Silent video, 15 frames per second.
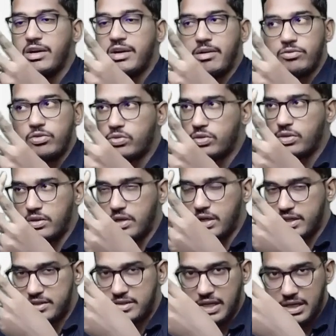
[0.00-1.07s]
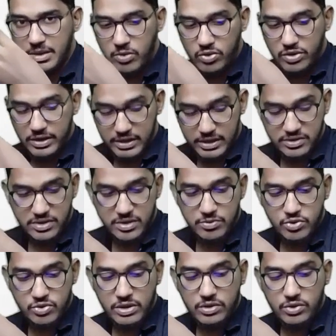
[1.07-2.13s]
You have to understand about
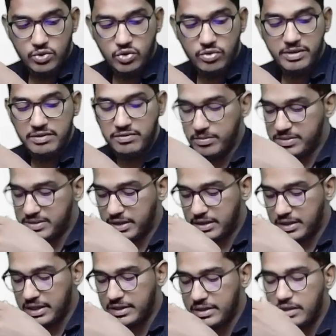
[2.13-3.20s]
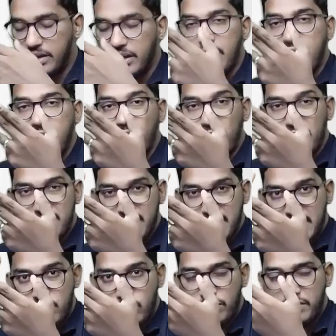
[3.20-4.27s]
distribution, to whom it will be circulated. What is the
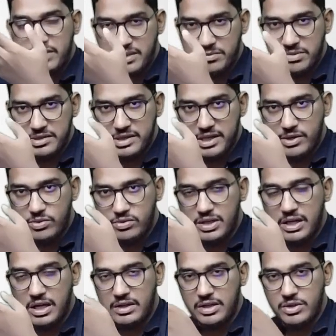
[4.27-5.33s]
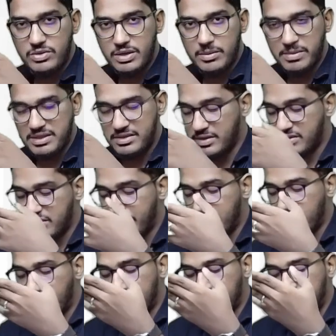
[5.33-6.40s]
nature of assumptions they are using? Are they using best
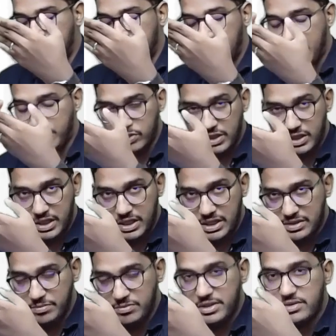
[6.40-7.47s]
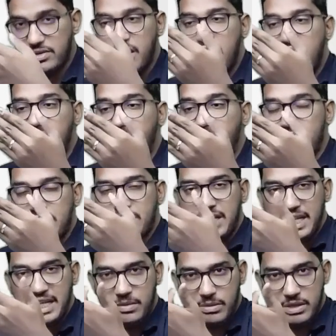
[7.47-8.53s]
estimate or are they making hypothetical assumptions? What are
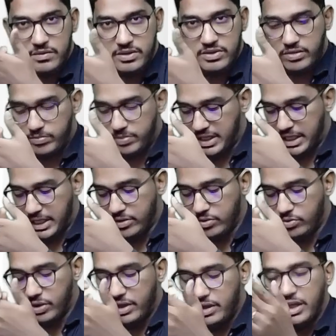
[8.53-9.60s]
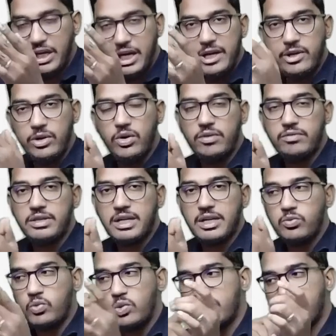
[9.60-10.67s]
the elements which will be included? And along with
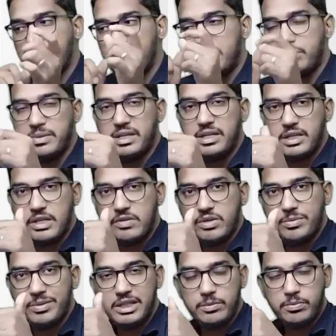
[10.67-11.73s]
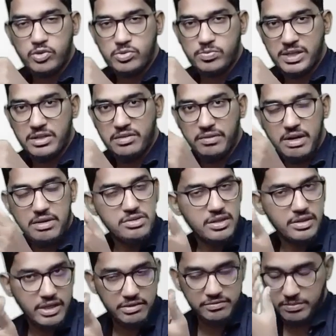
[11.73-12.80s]
that, what will be the period covered by that prospective
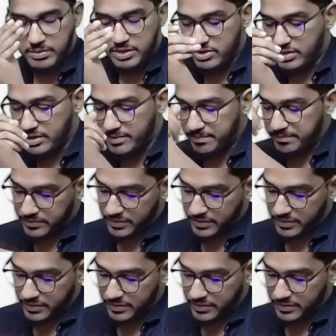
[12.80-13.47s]
financial information?